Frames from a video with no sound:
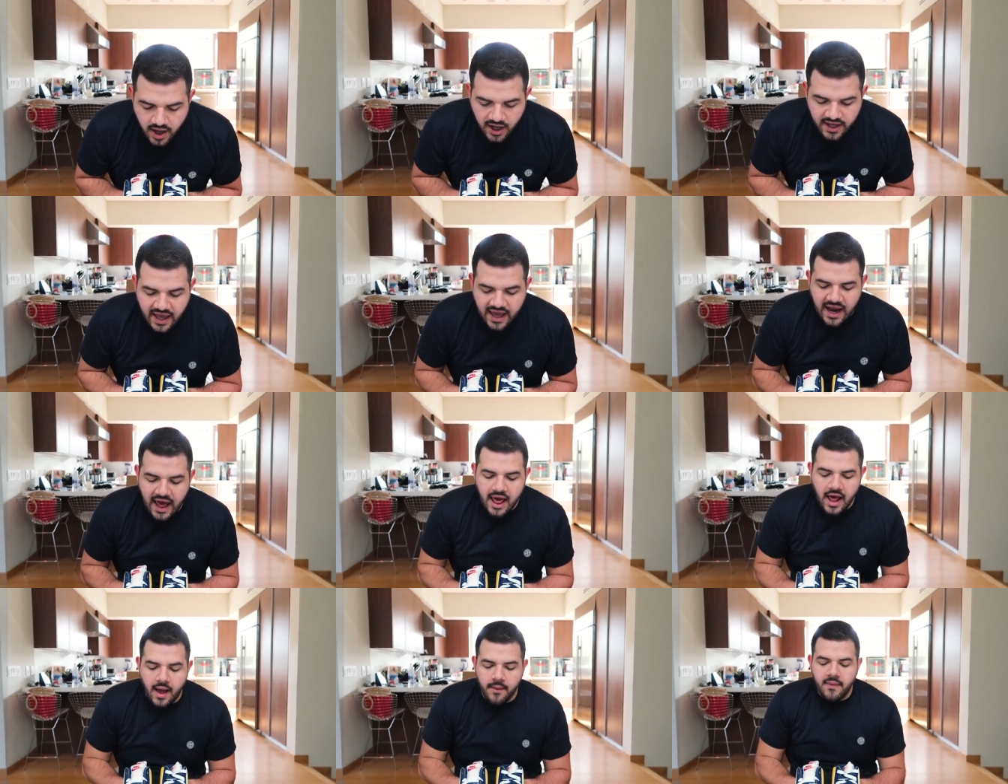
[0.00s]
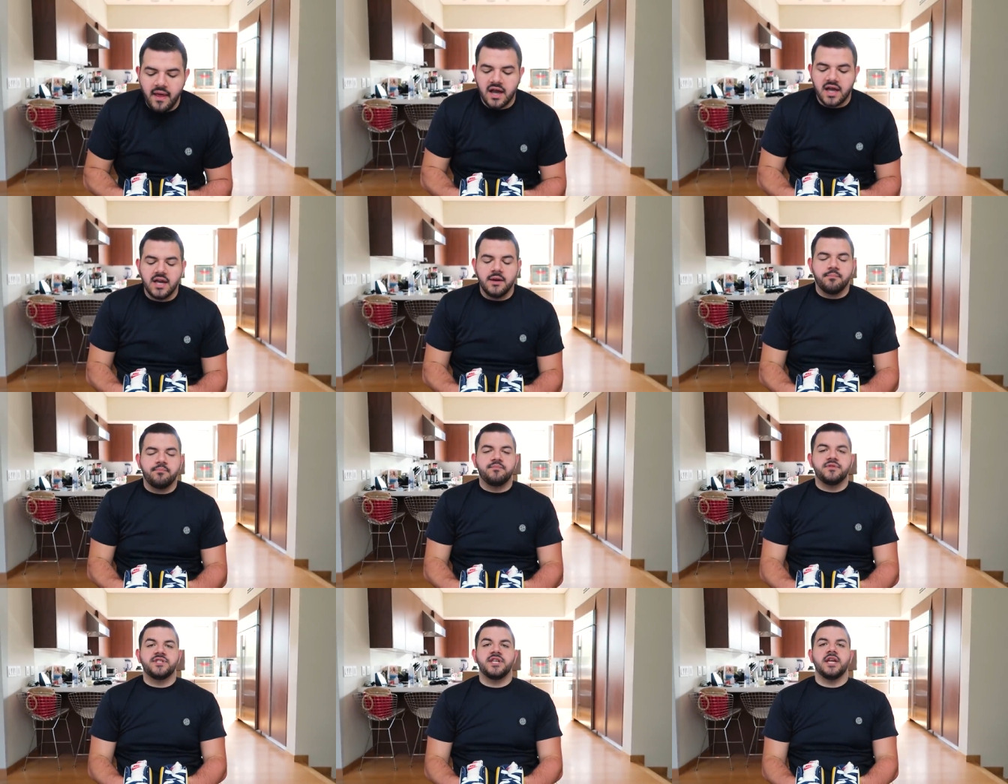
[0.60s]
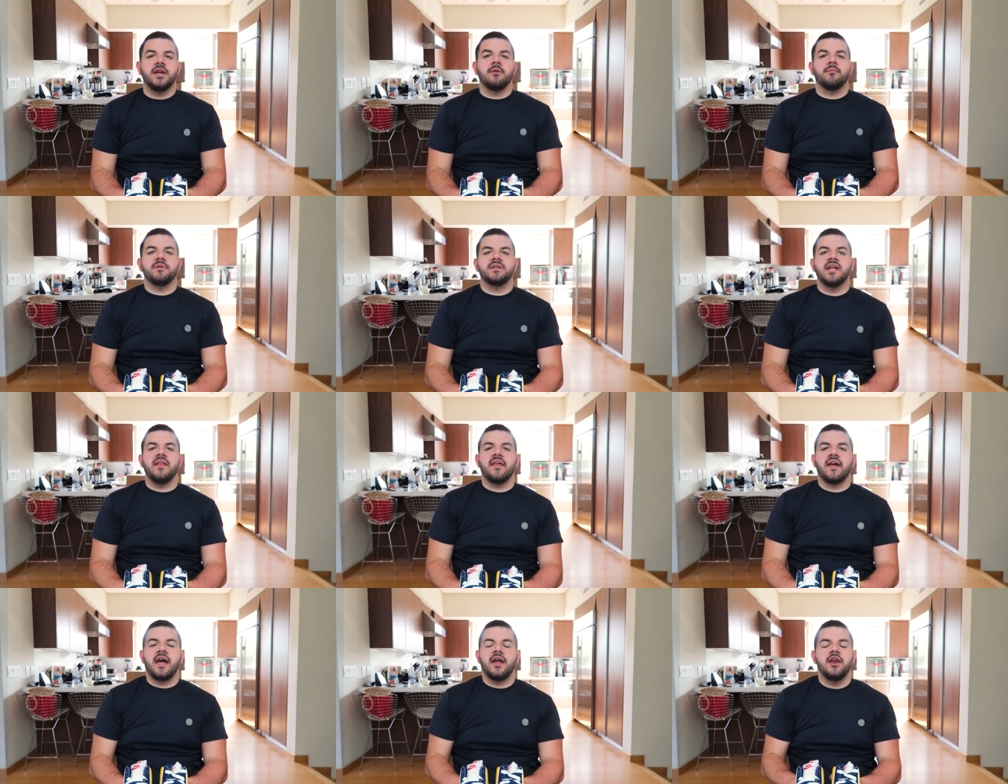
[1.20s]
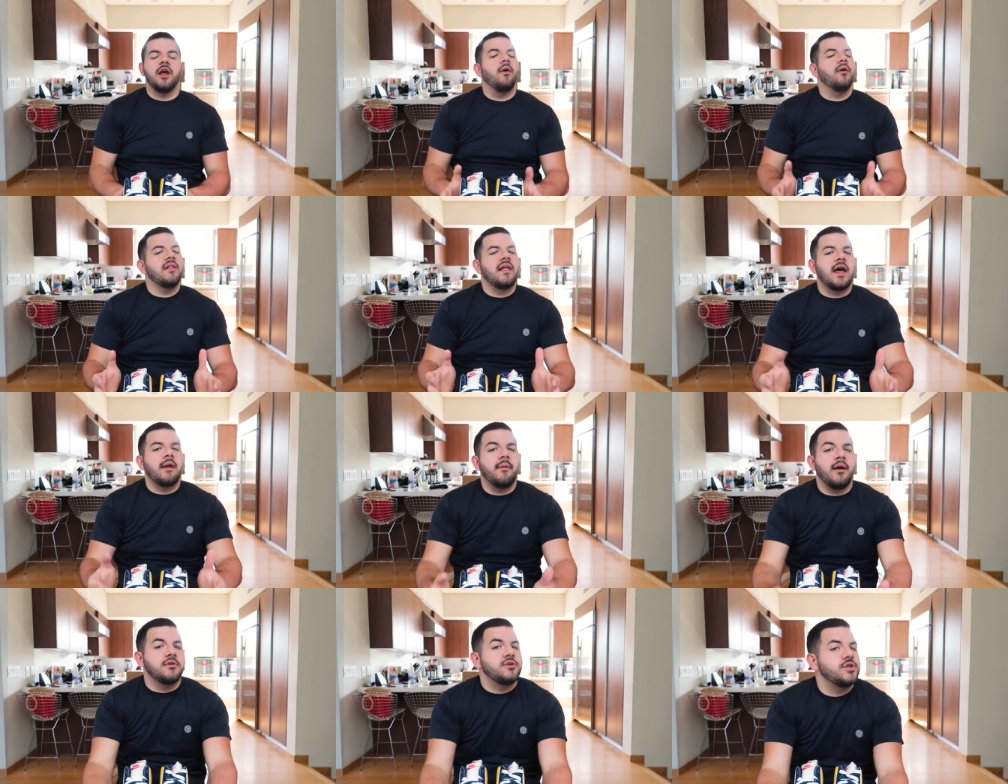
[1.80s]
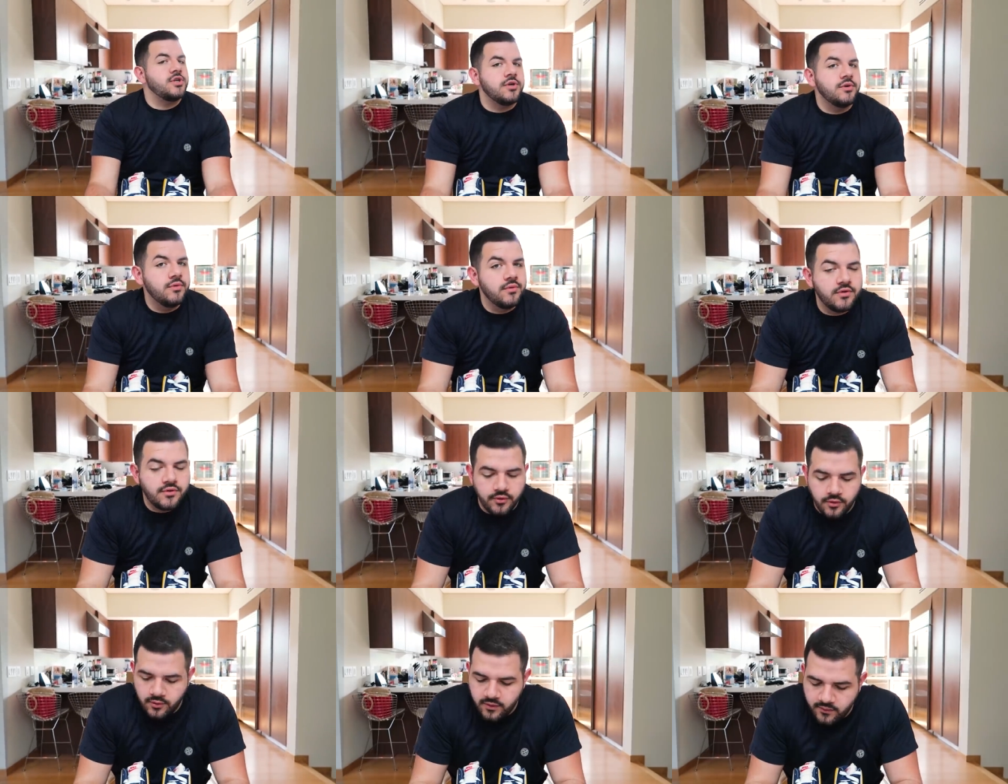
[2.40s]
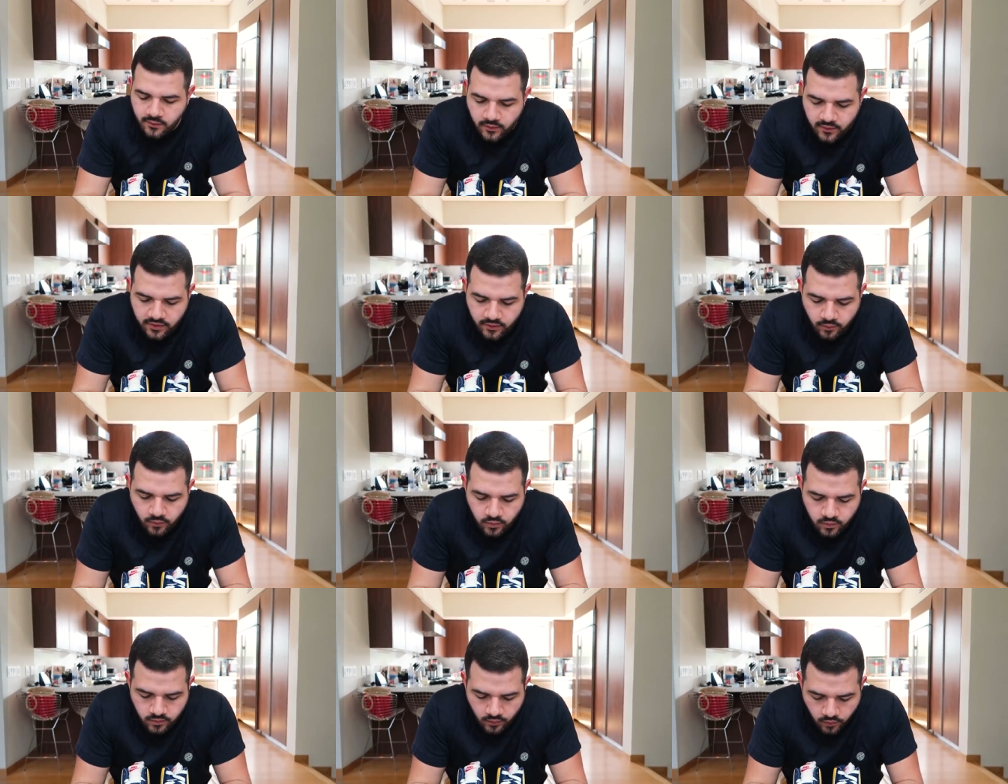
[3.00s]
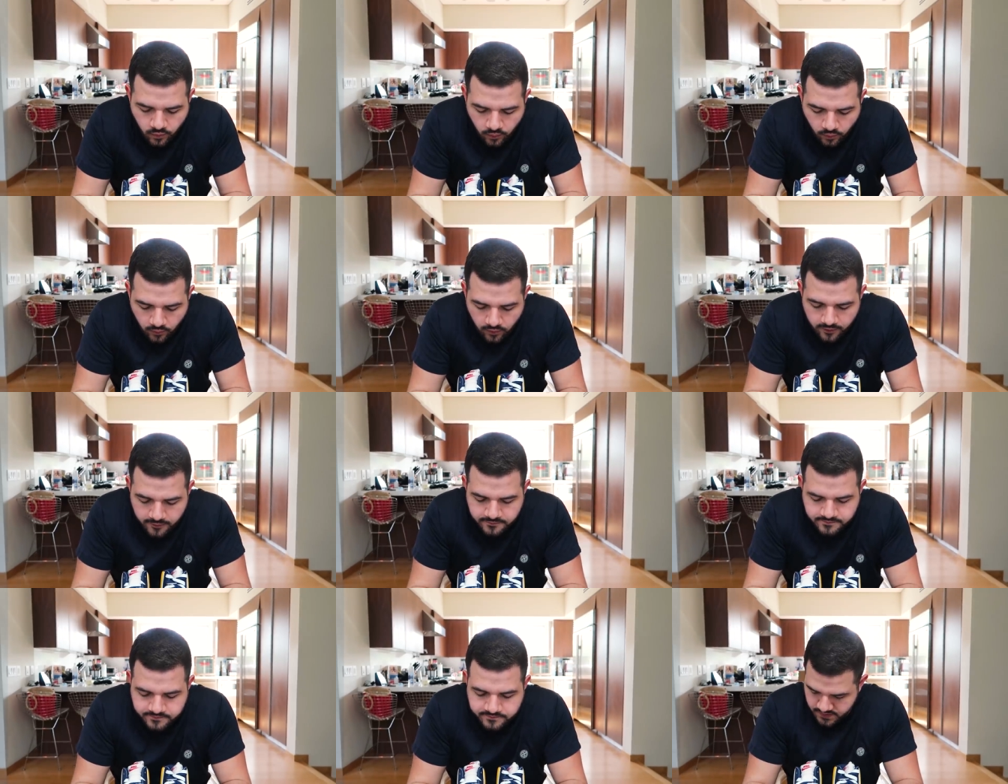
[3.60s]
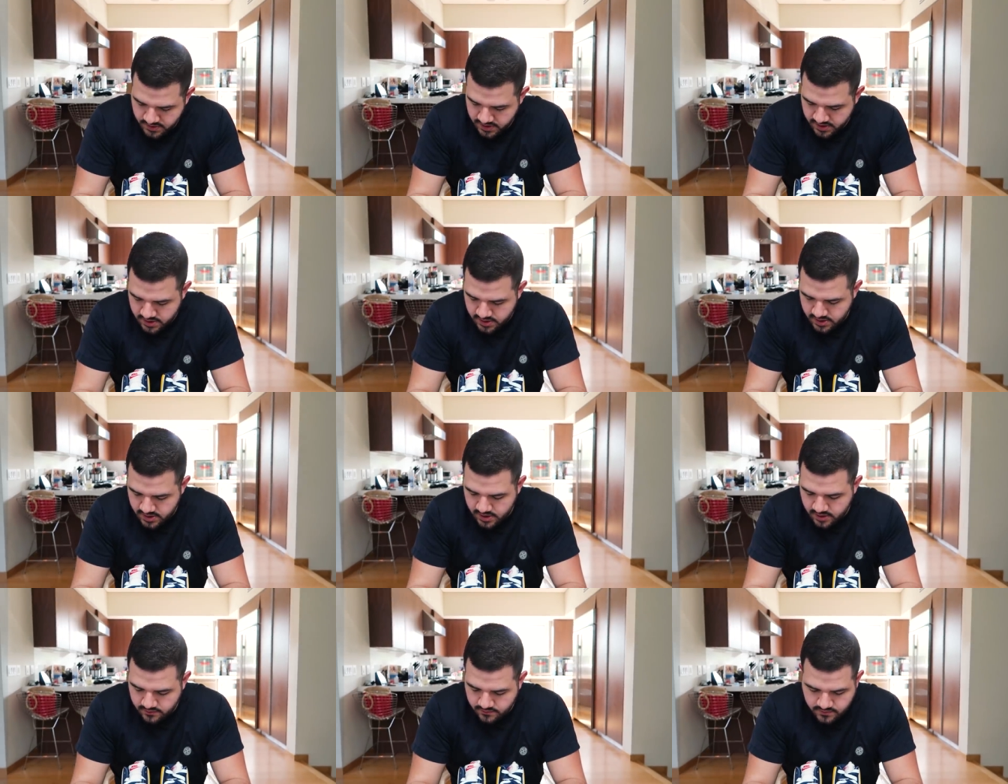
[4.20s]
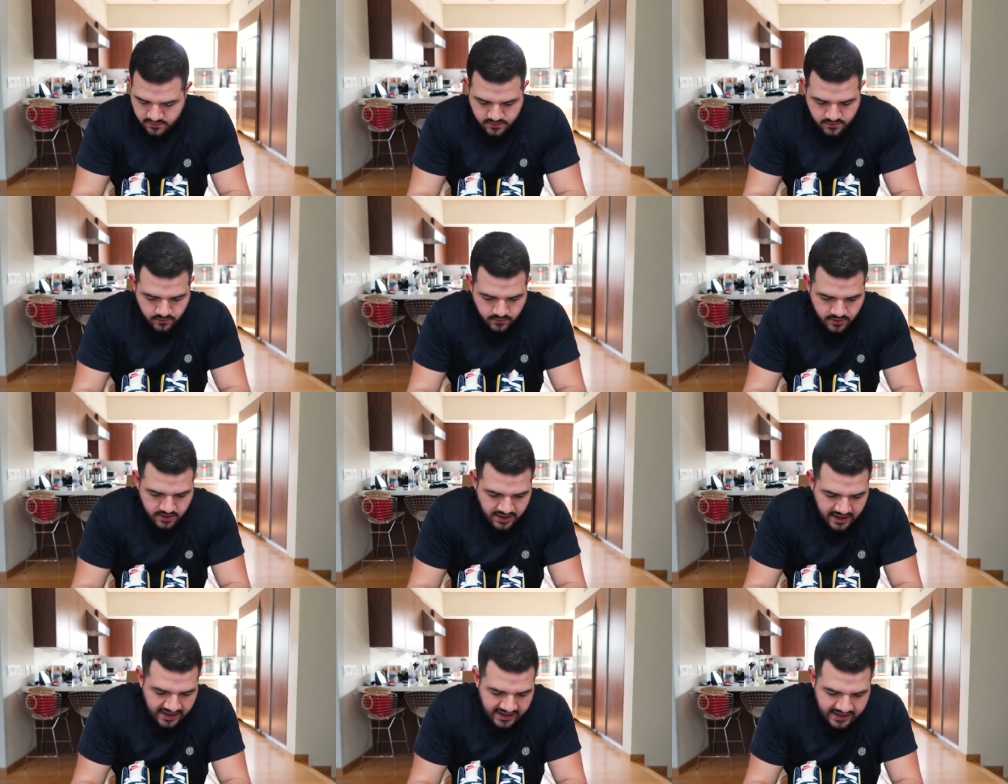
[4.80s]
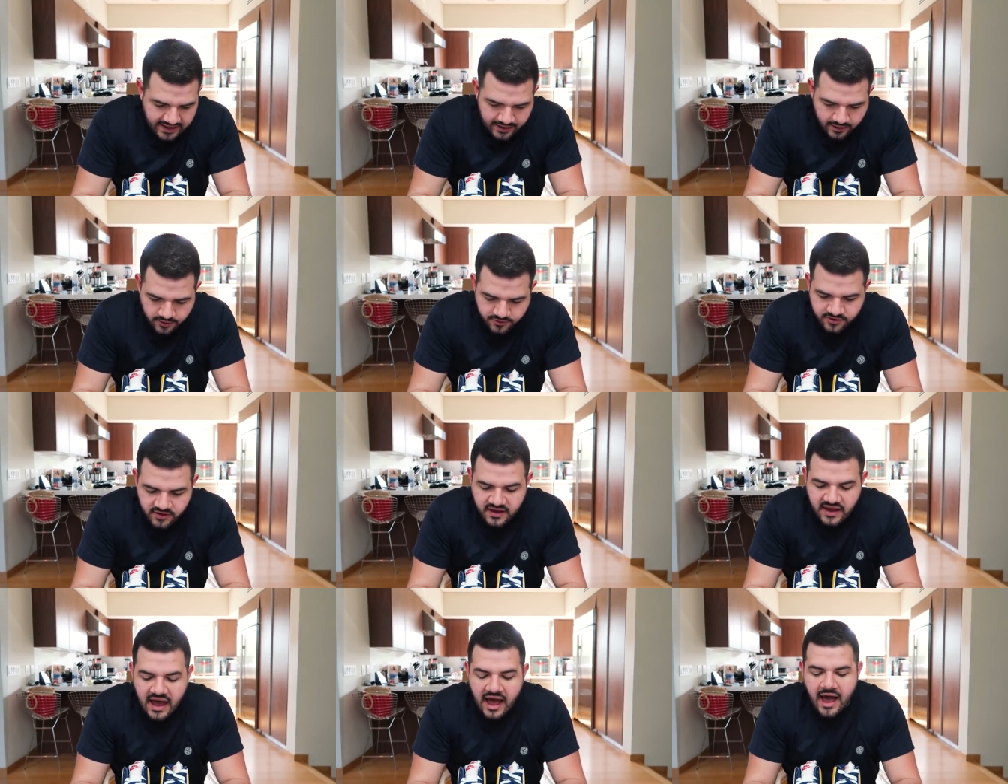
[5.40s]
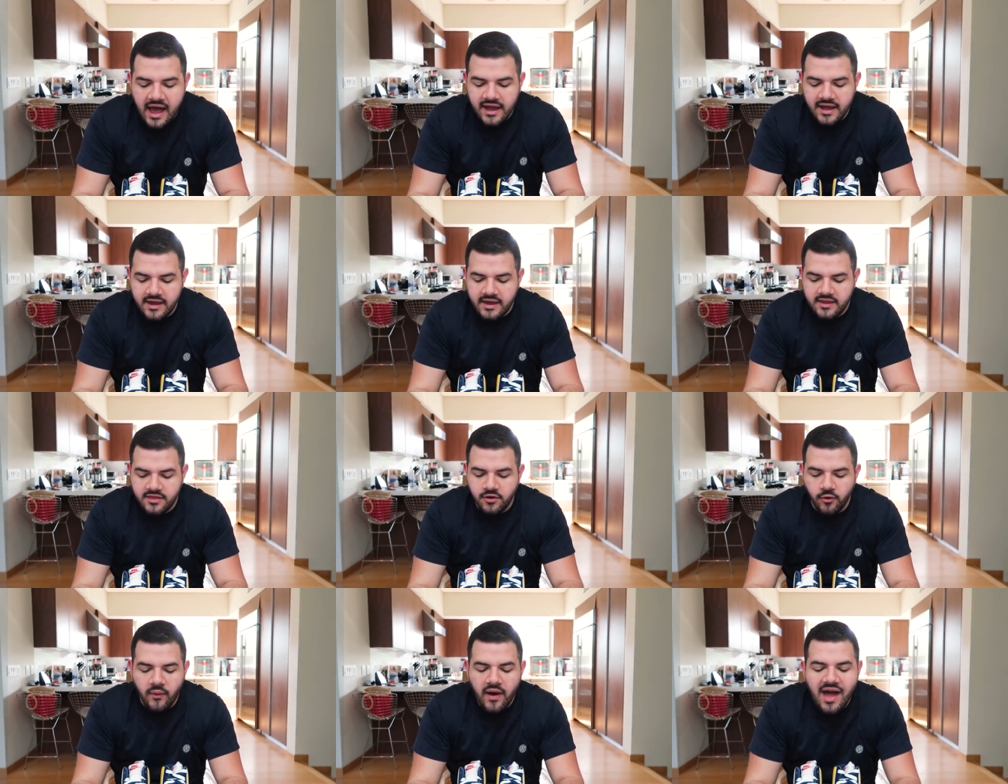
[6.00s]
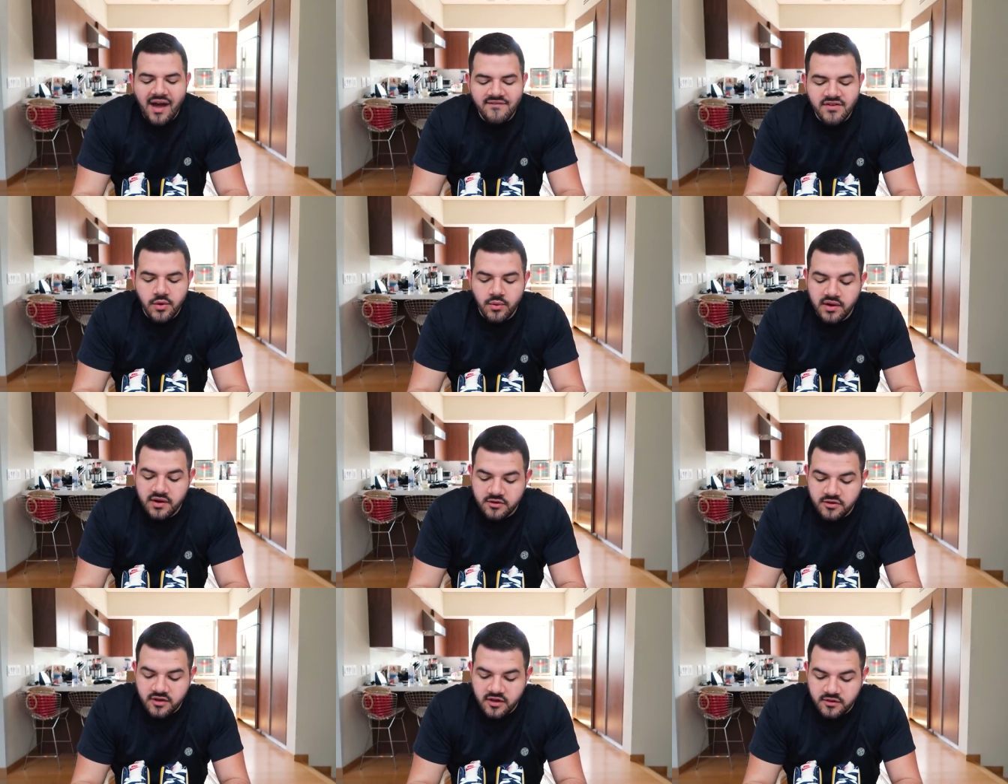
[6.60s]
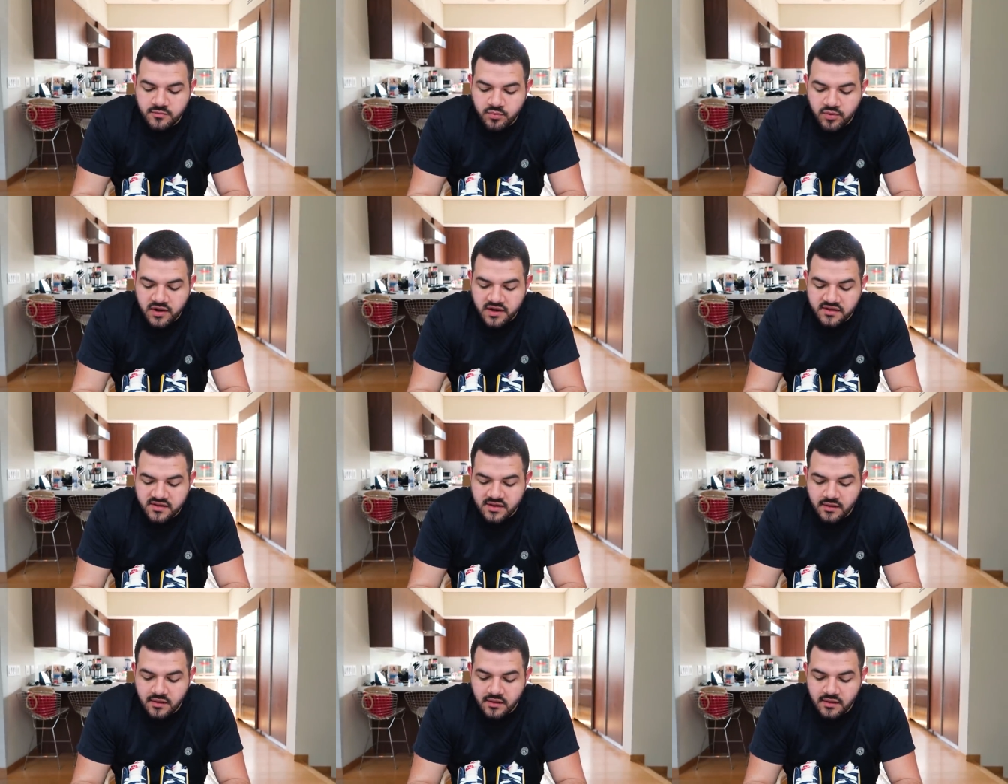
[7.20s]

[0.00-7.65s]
again, I, am not gonna sit here and pretend like I know a lot about shoes or, or the or you know or Nike or Sacai. The way I view it is, is pretty